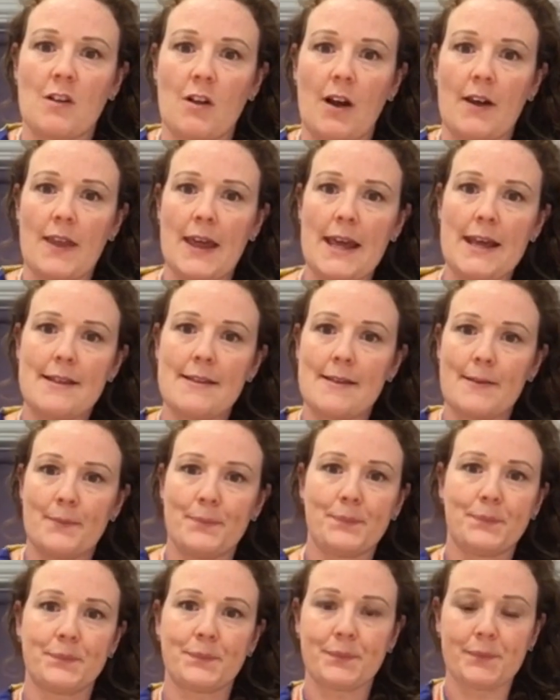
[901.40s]
like these.
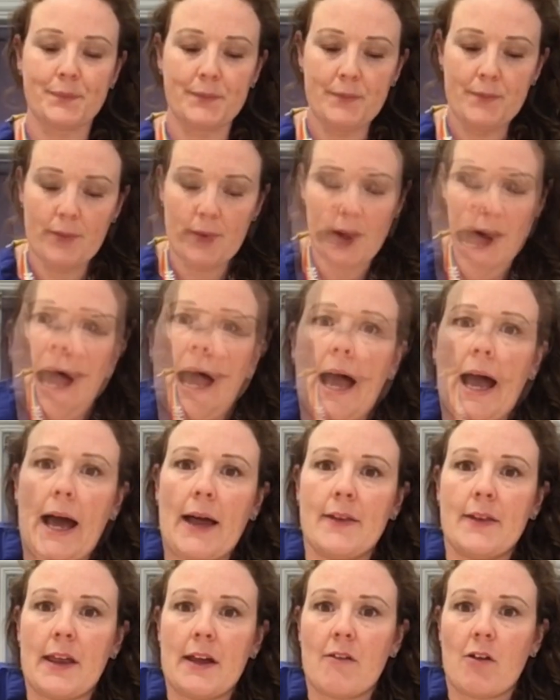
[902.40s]

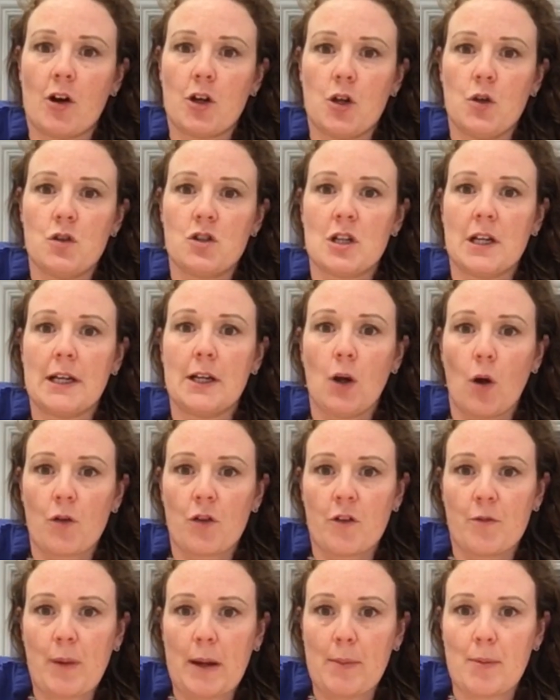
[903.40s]
And there are usually lots
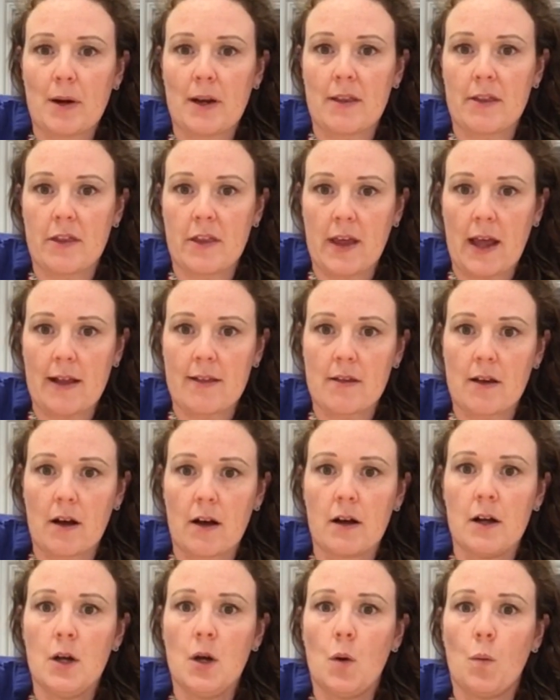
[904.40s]
of people in theatre,
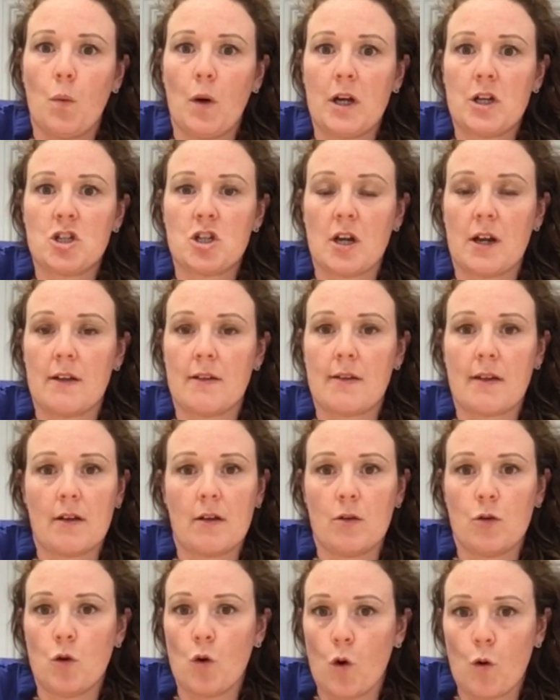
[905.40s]
which is
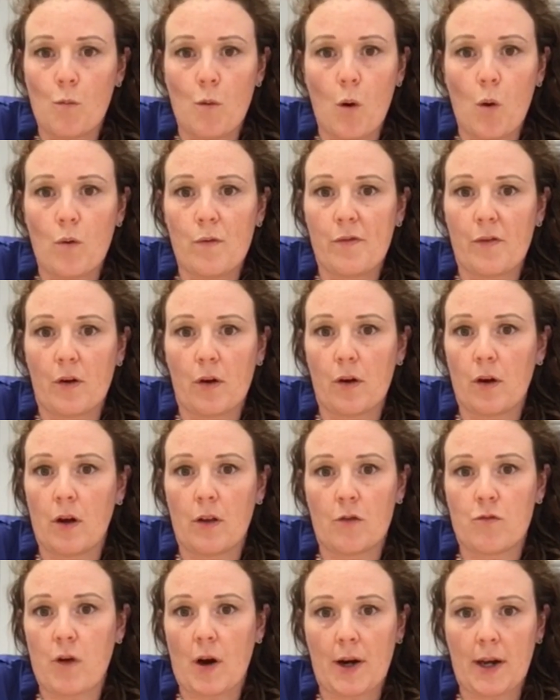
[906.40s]
normal for the
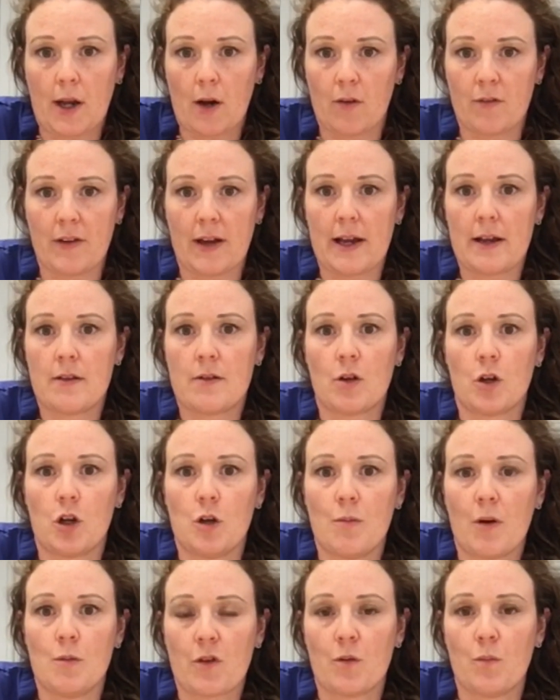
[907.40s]
running of it, so you
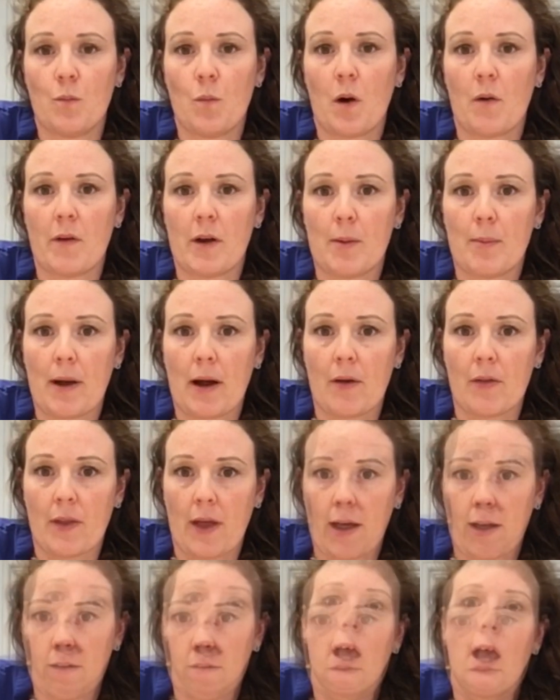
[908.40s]
mustn't worry about
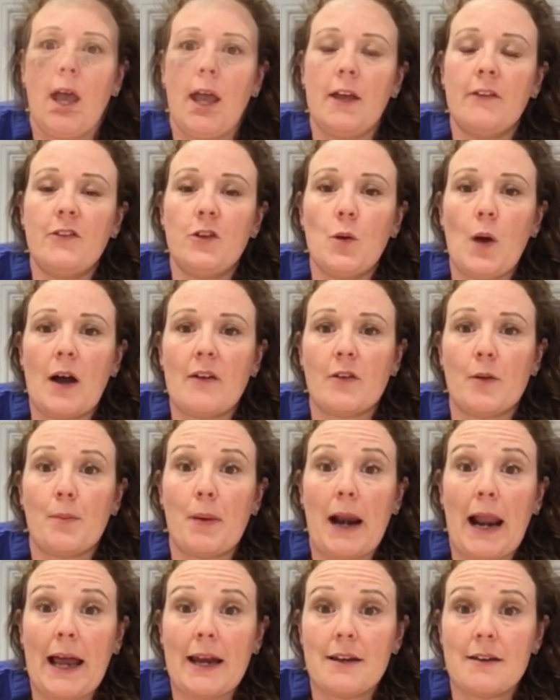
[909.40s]
that. If you have a
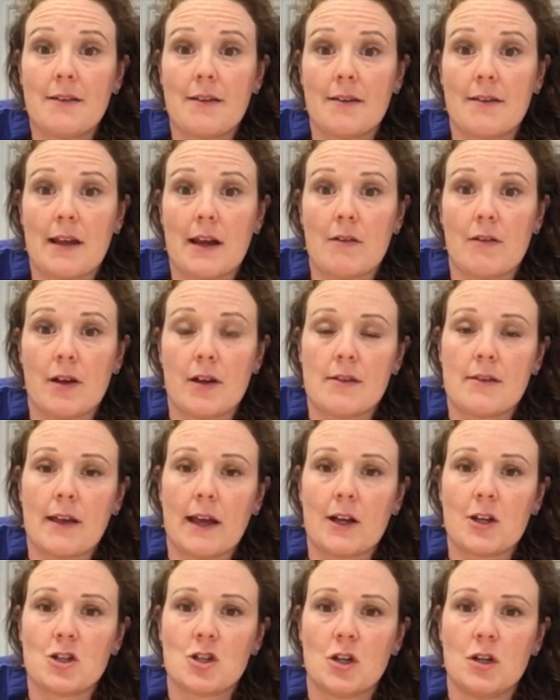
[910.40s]
planned caesarean
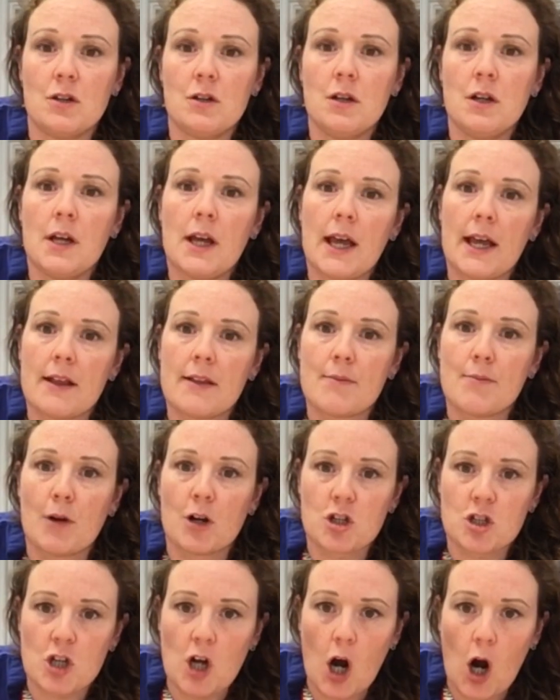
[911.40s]
section, it's
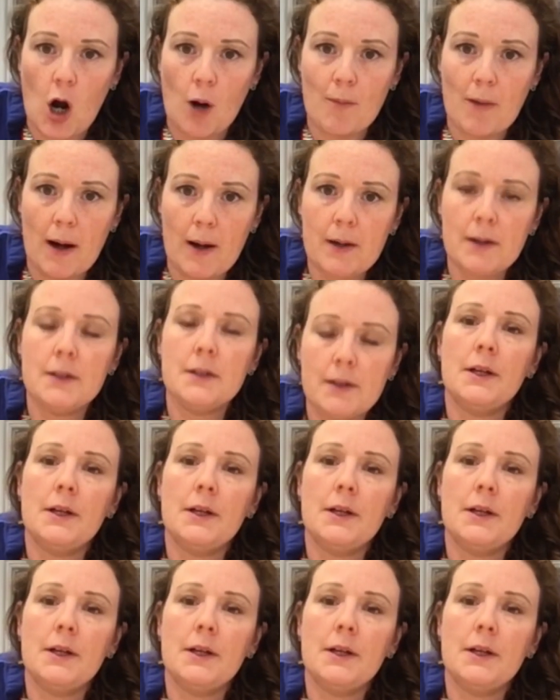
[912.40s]
much calmer.